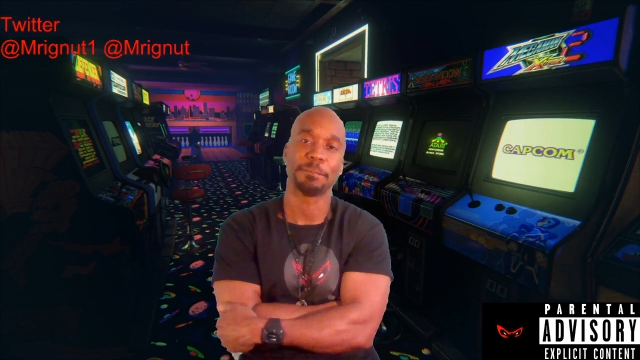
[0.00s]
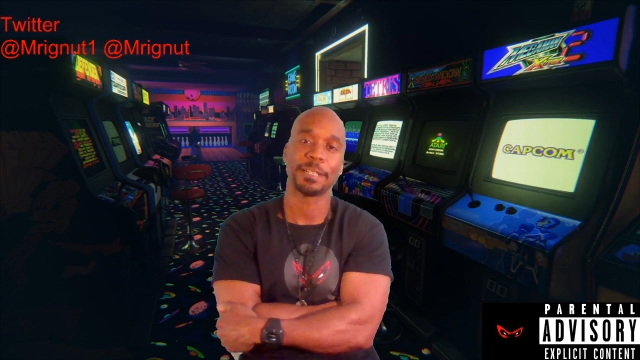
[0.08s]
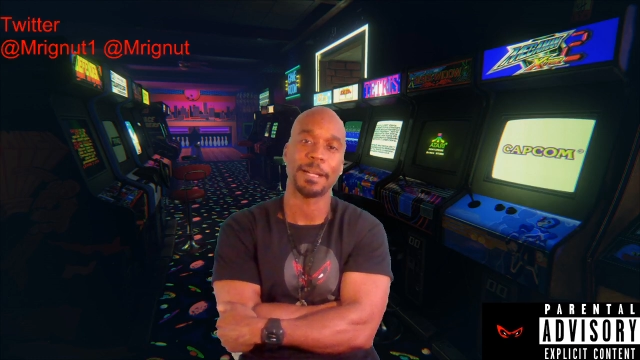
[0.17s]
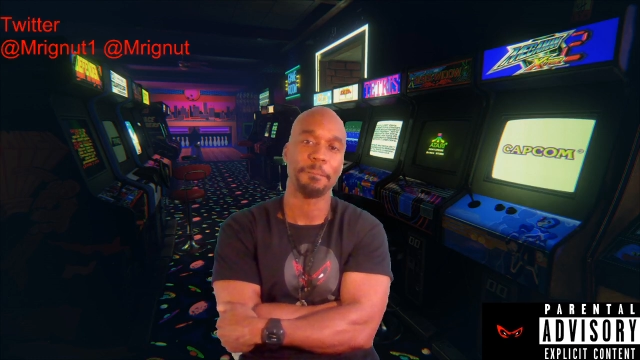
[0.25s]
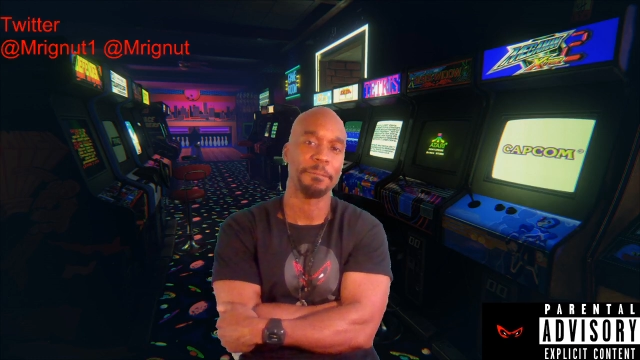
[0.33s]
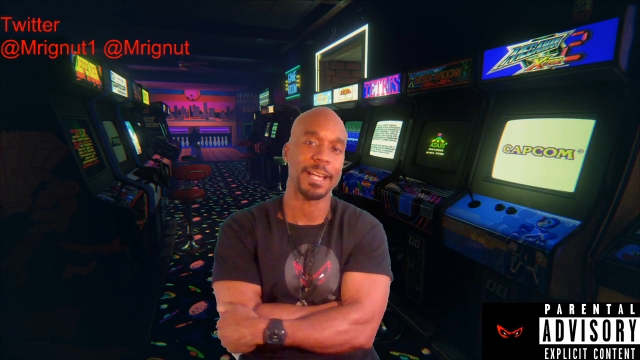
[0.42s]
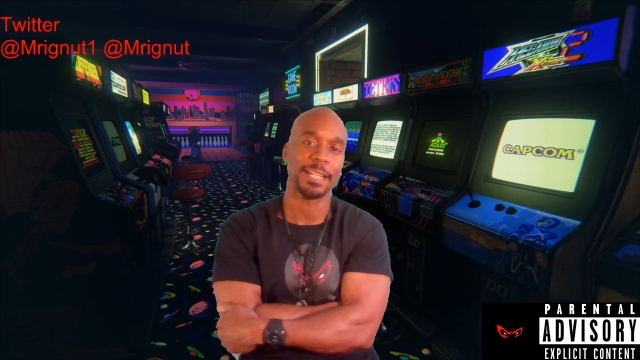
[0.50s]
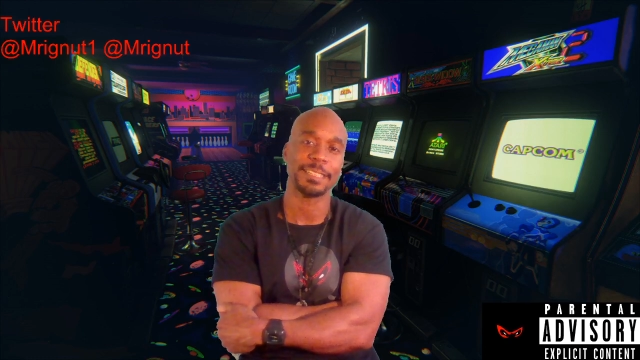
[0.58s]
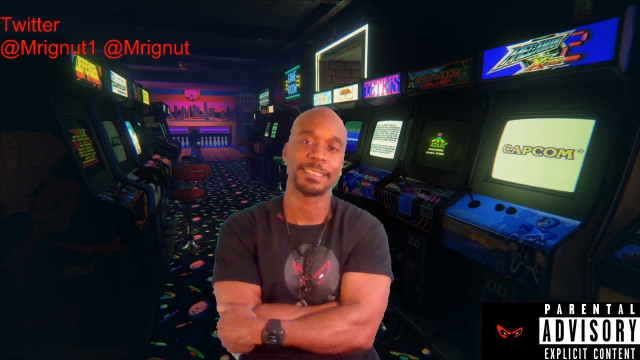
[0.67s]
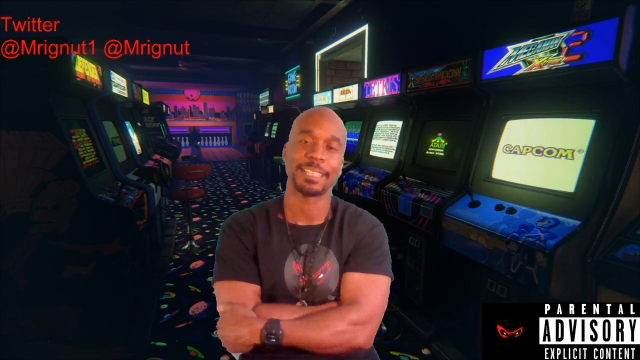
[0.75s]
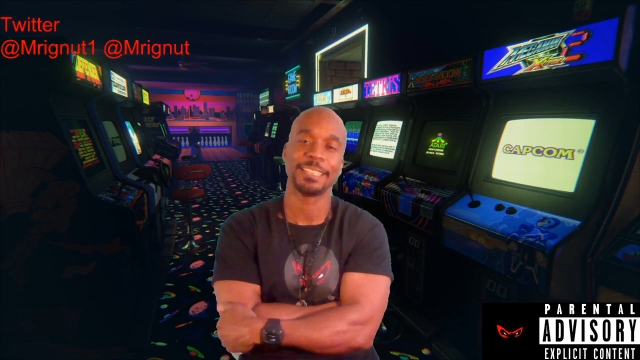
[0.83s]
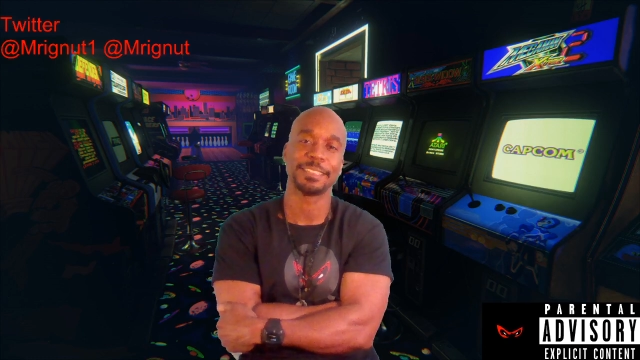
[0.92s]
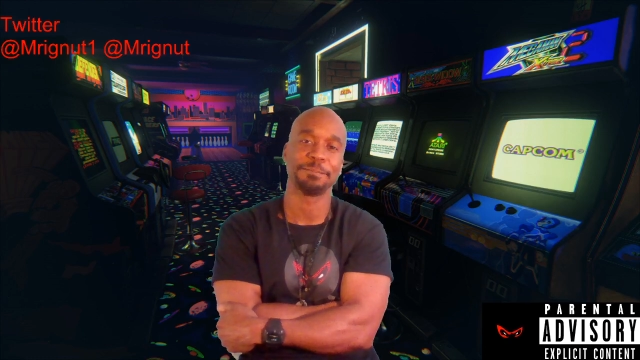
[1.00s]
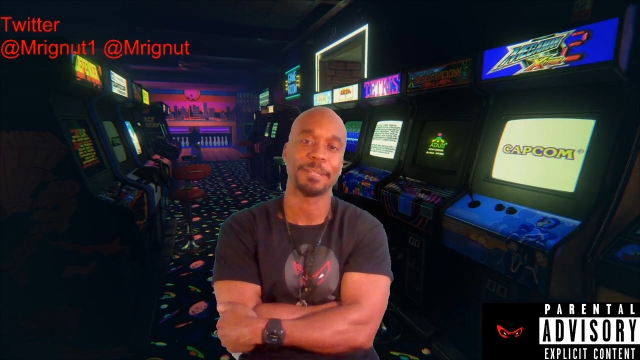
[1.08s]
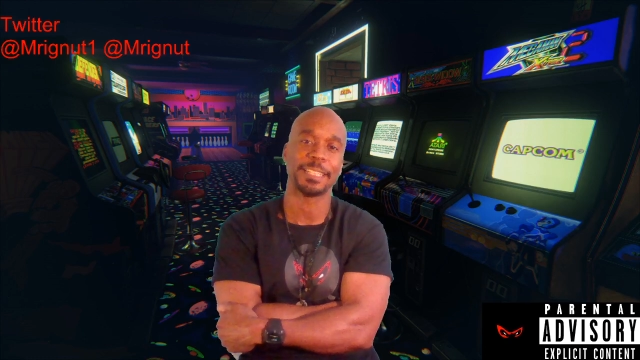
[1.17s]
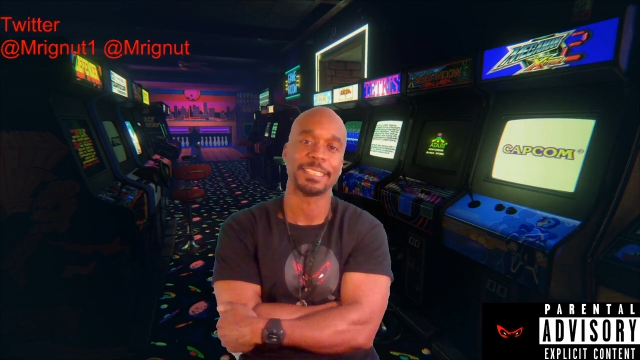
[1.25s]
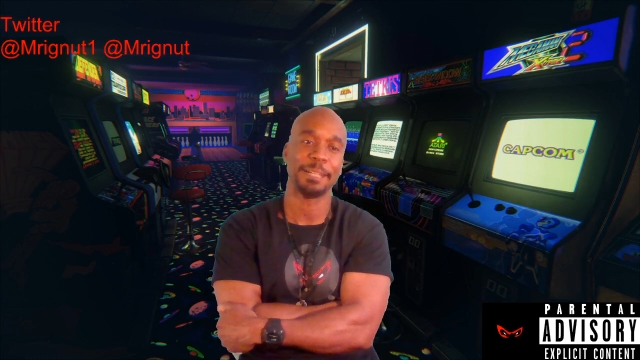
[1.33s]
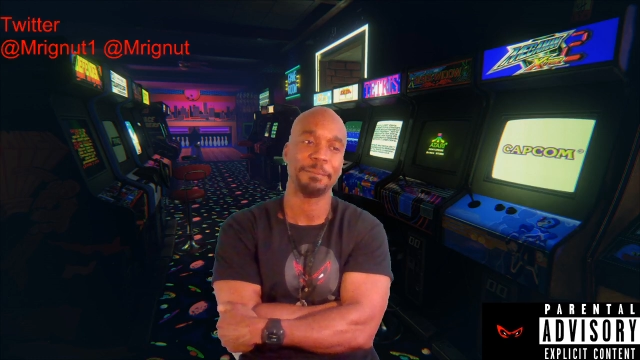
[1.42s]
but I'm not changing my
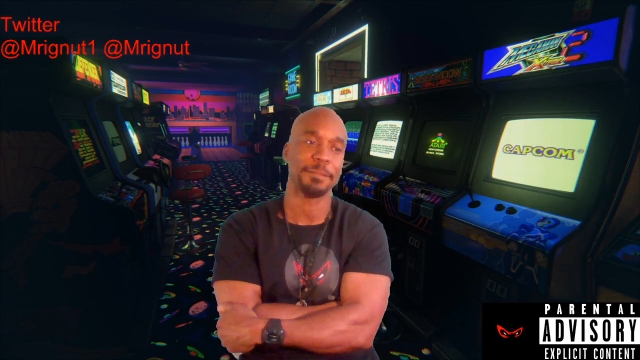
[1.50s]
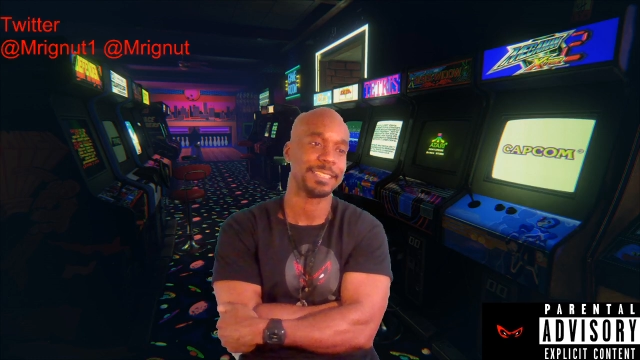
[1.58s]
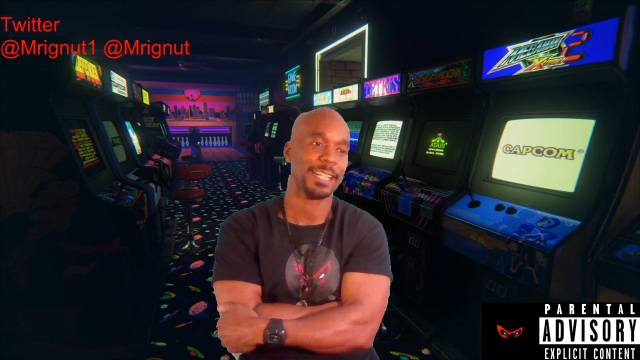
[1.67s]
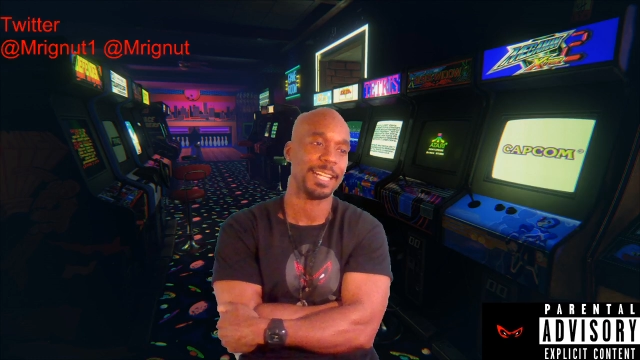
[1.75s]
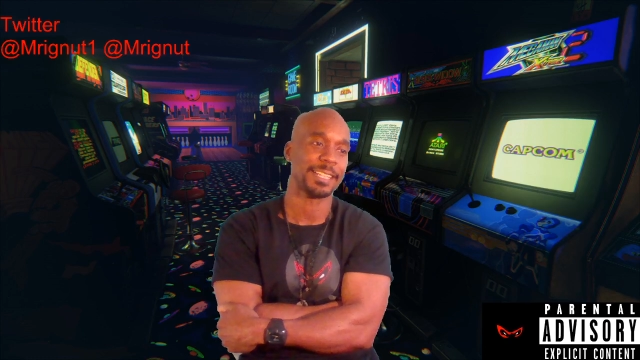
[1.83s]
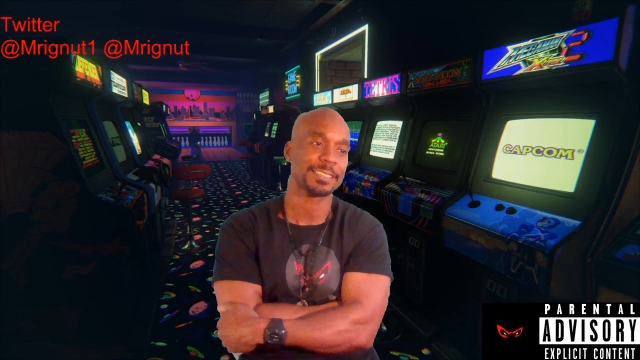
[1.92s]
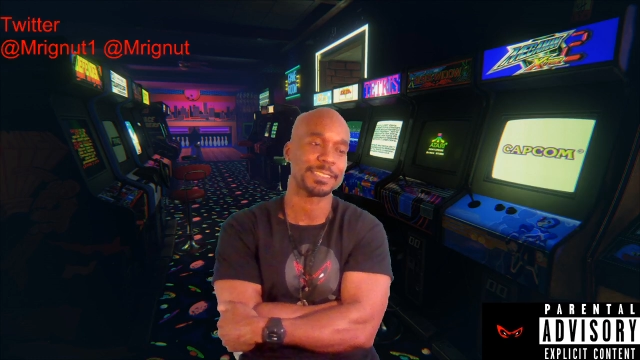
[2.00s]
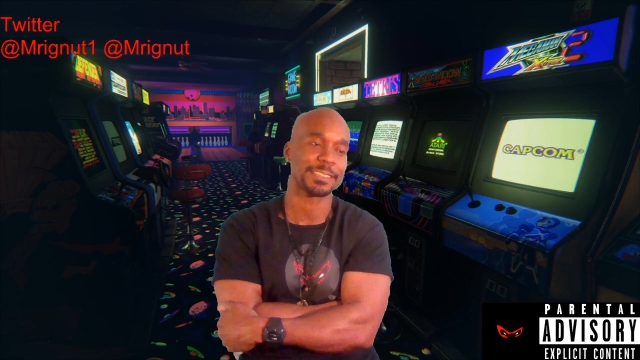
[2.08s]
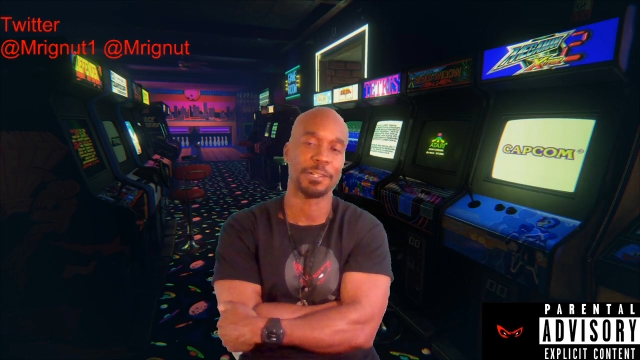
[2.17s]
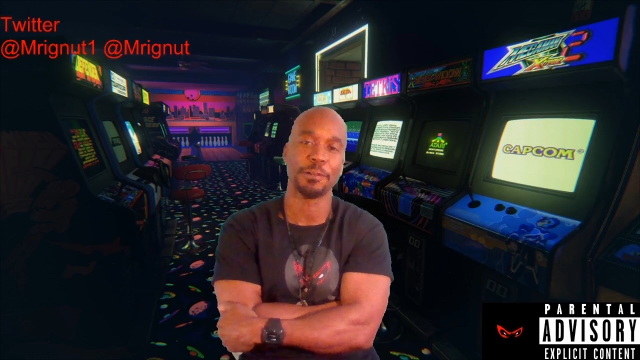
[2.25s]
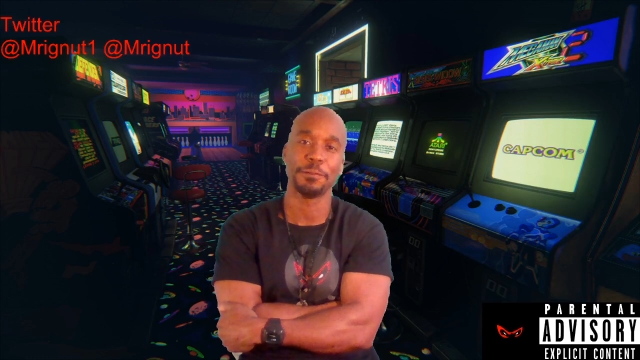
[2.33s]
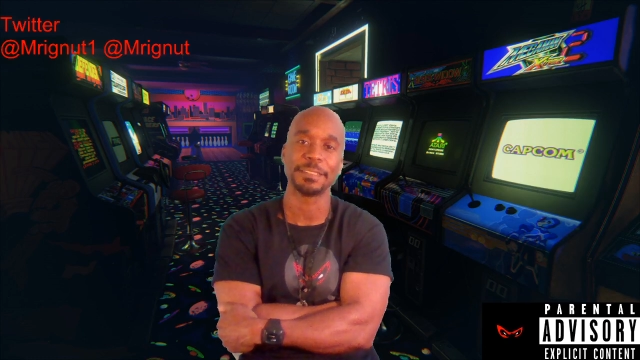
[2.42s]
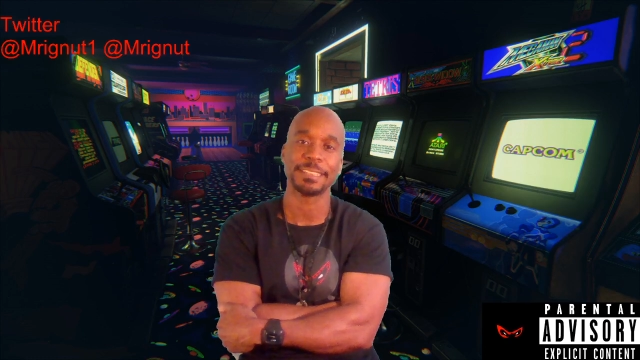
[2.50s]
gamer tag to COVID